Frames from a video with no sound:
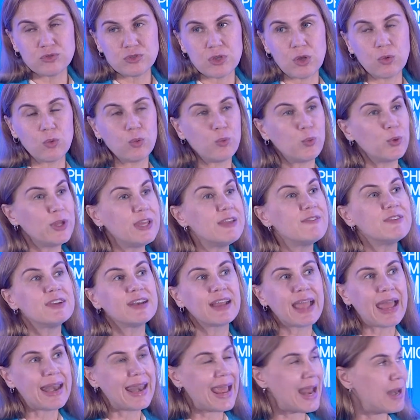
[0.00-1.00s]
So we even
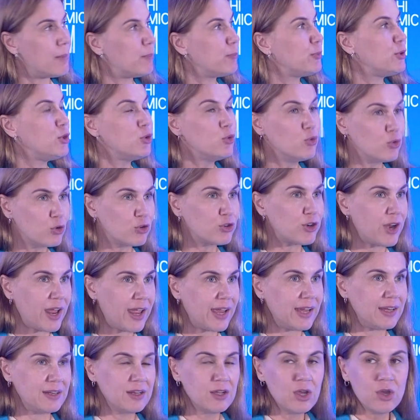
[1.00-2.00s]
can help
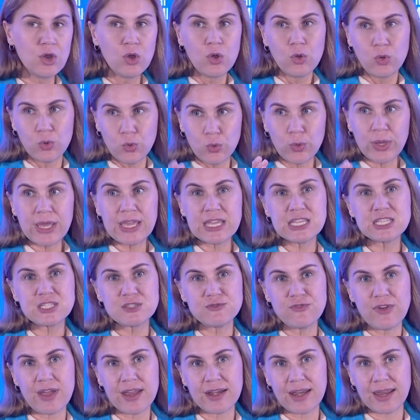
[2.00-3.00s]
Ukraine, who is
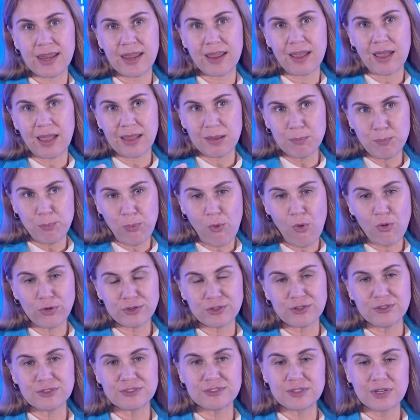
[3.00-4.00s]
very
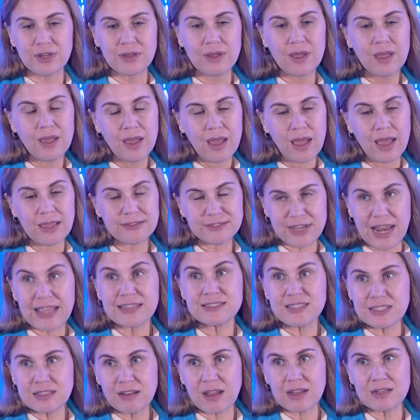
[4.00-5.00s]
important
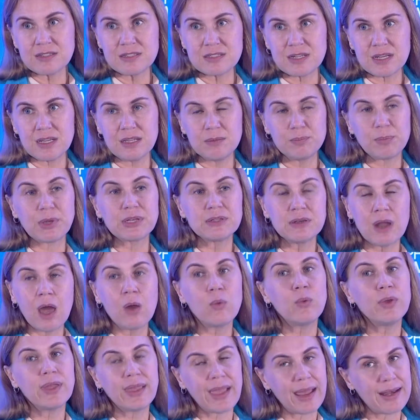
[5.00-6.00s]
transit country, but
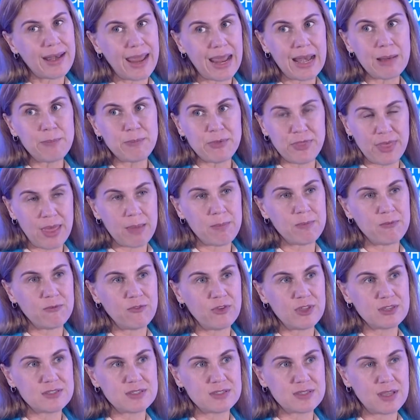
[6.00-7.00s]
now we can help them
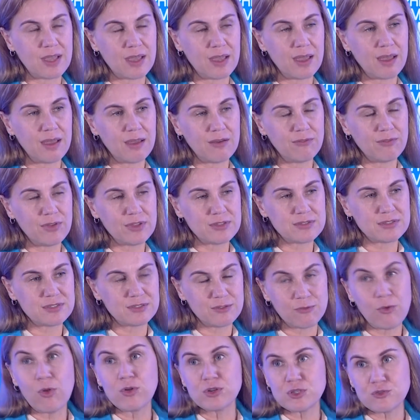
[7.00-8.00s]
with
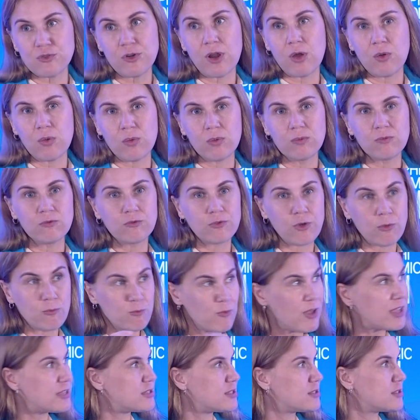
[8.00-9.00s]
reverse flow from
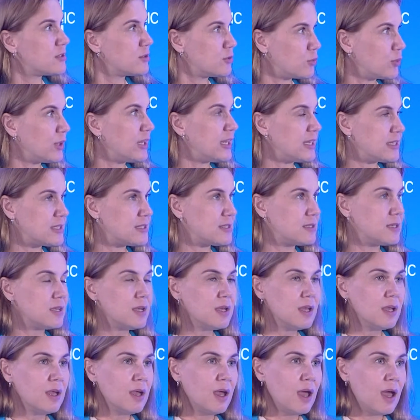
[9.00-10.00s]
west to east
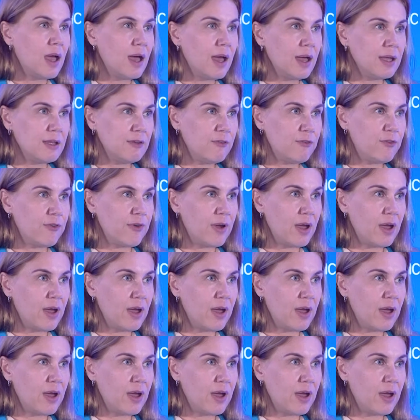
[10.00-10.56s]
if